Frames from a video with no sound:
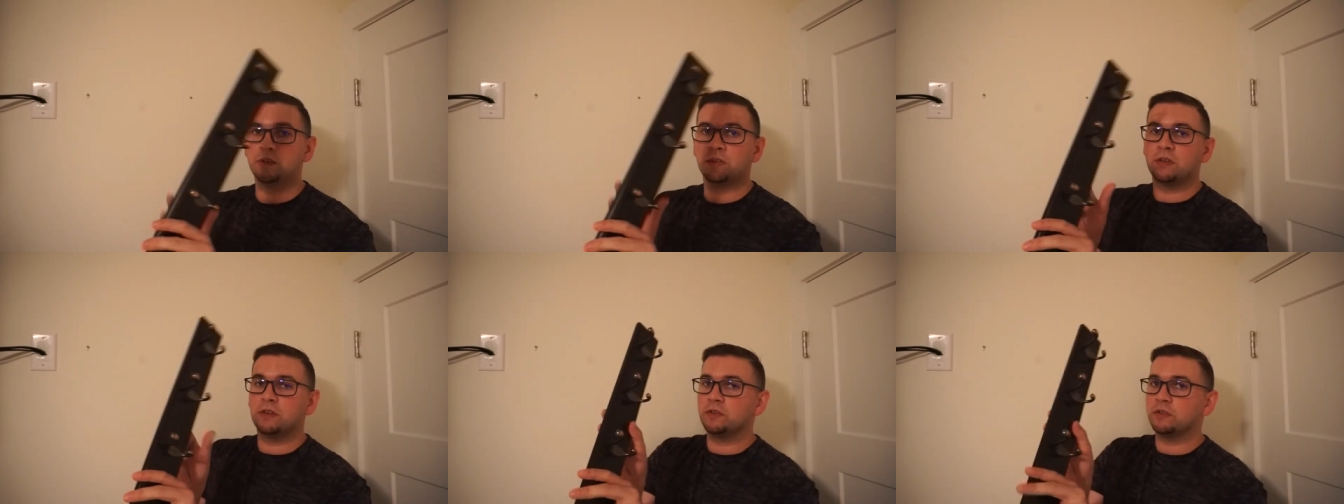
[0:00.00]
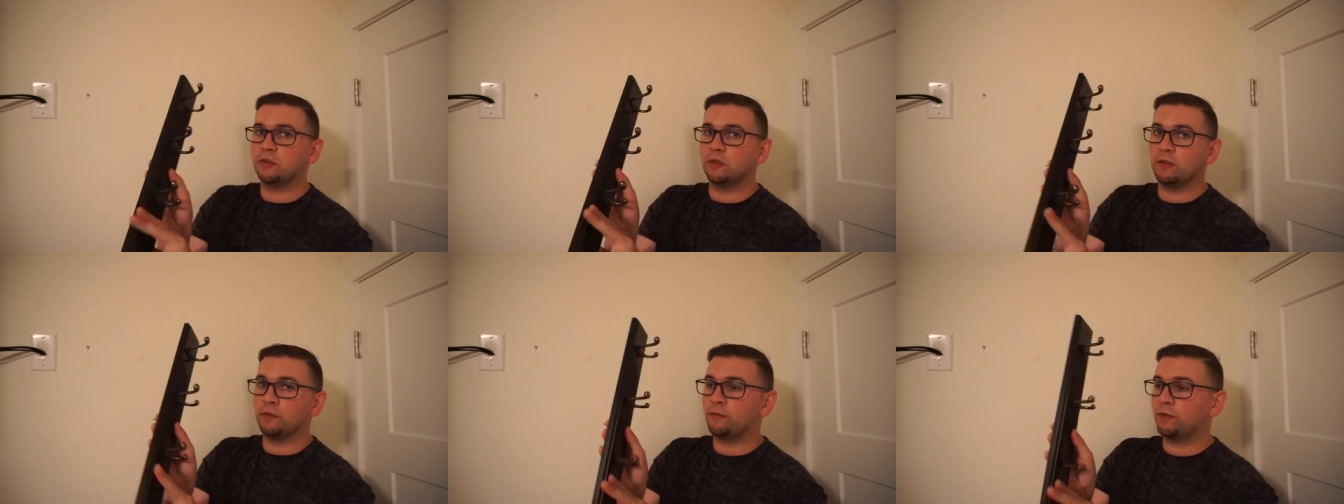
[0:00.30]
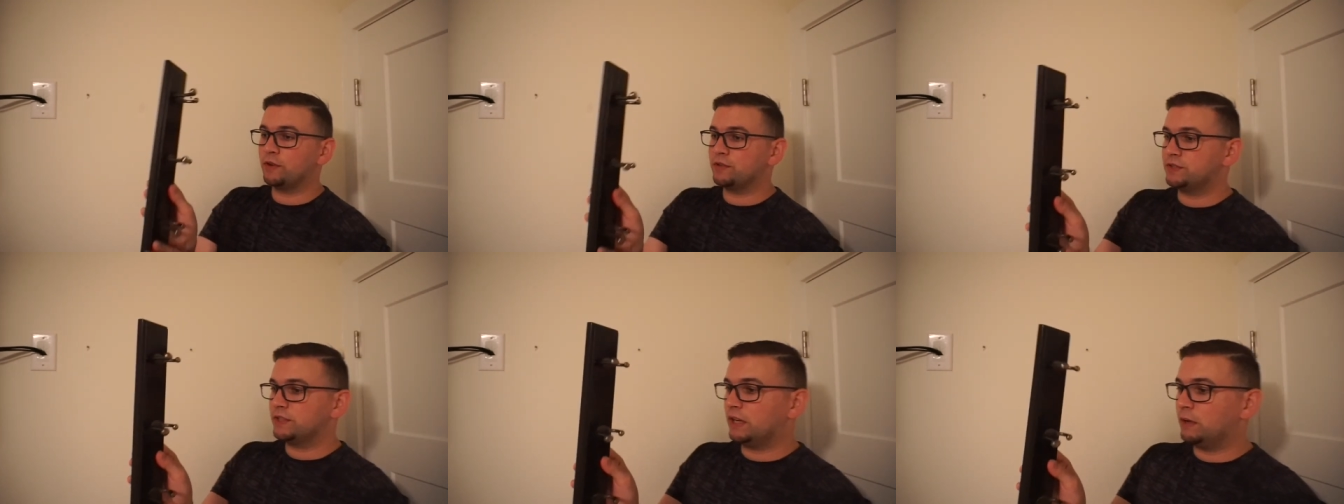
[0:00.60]
So the
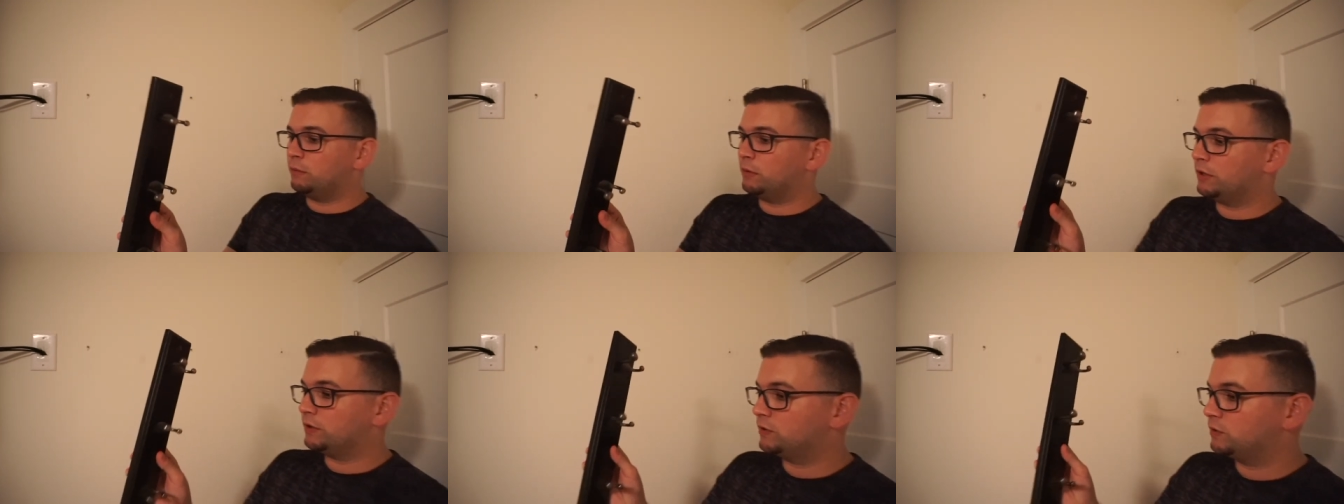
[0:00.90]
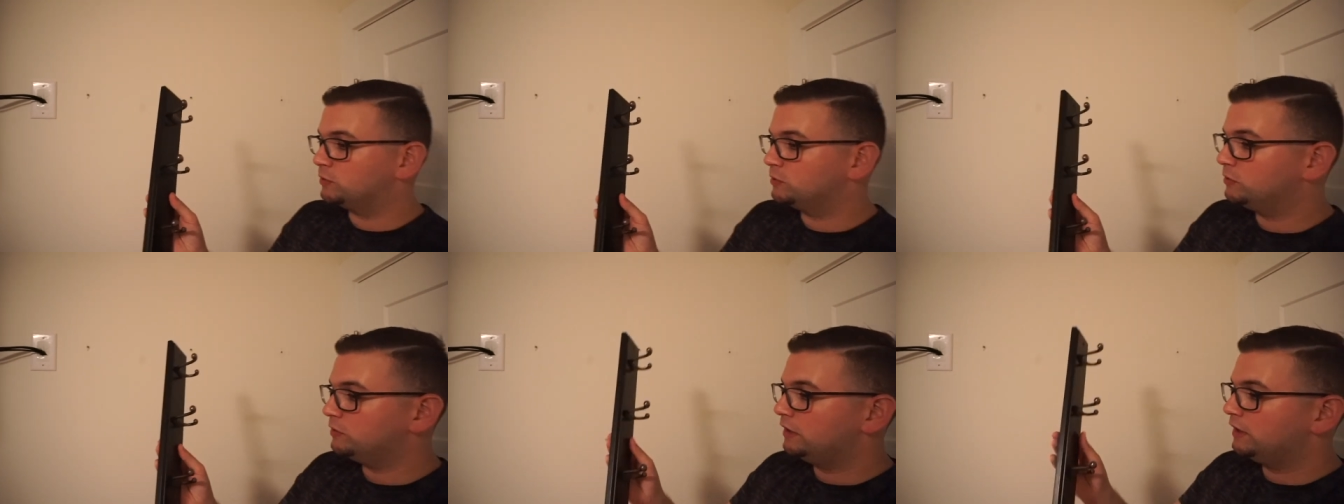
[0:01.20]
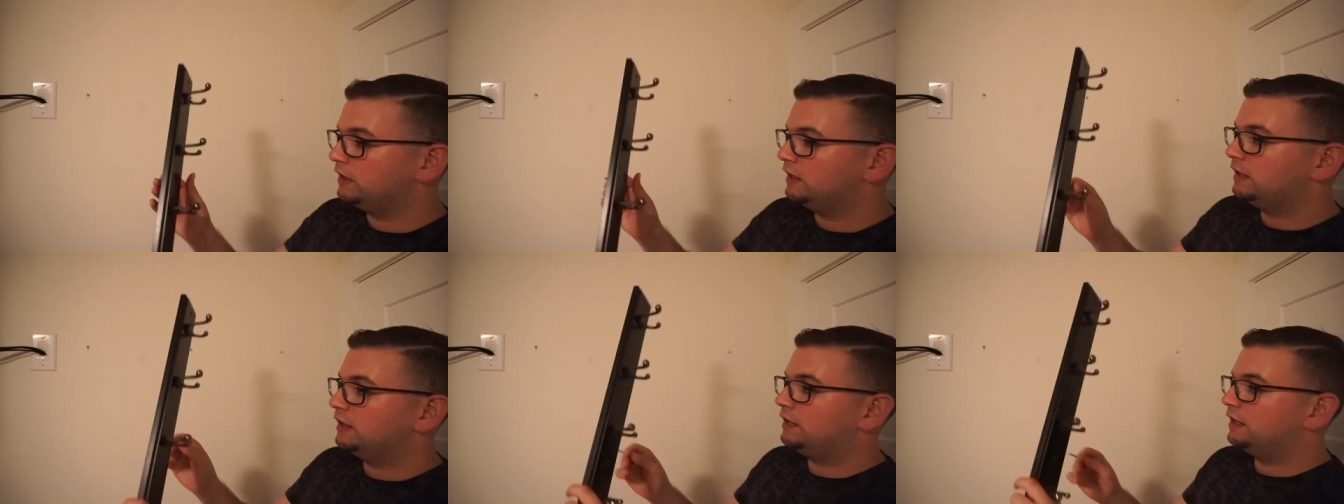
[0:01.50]
first thing I want to do
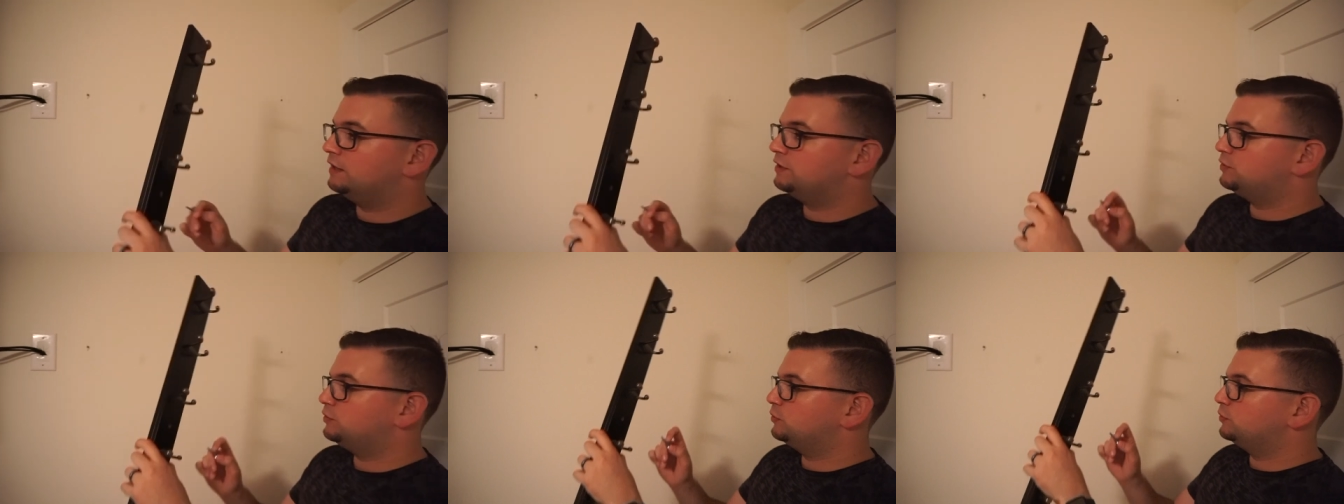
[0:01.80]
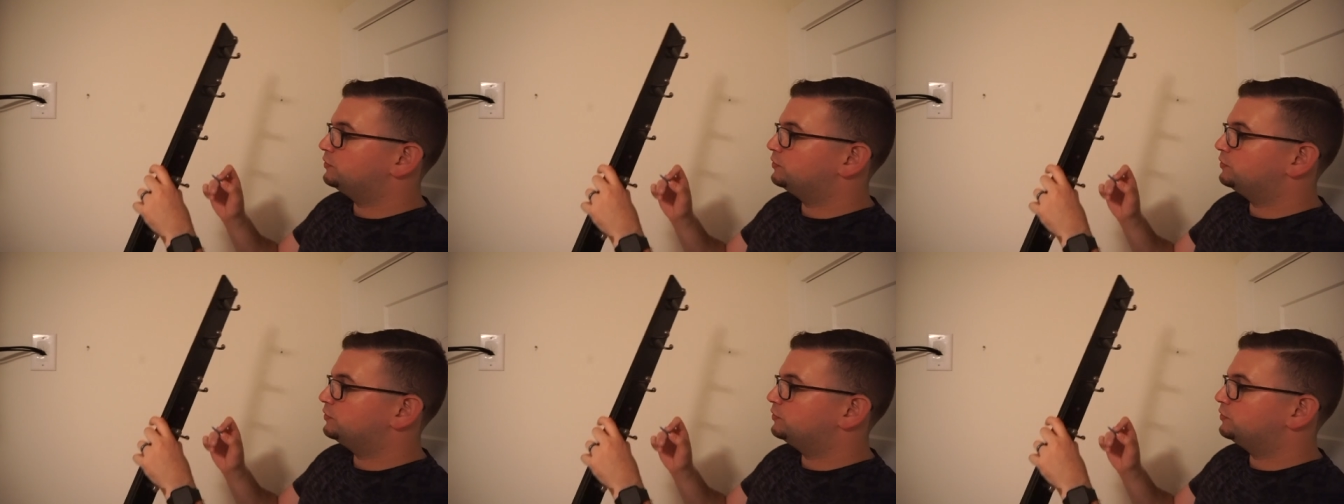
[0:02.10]
is